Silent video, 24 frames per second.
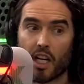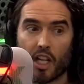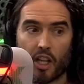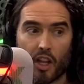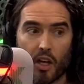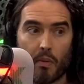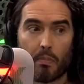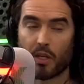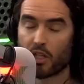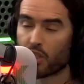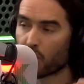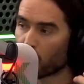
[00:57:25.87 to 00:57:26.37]

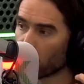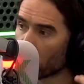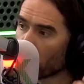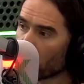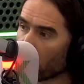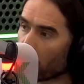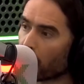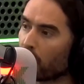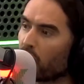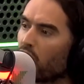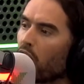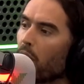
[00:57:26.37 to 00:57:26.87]
the
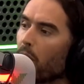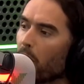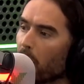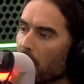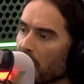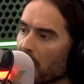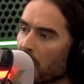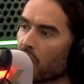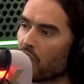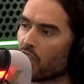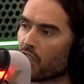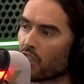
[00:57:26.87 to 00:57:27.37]
pursuit of
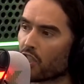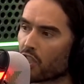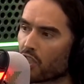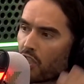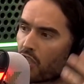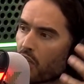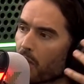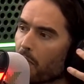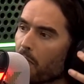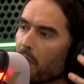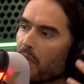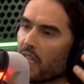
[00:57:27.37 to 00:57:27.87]
dominions
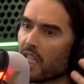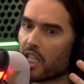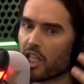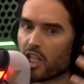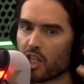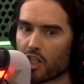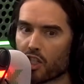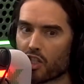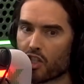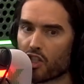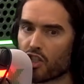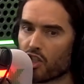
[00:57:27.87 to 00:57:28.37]

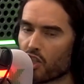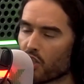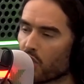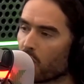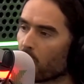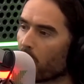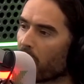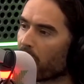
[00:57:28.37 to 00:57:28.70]
new.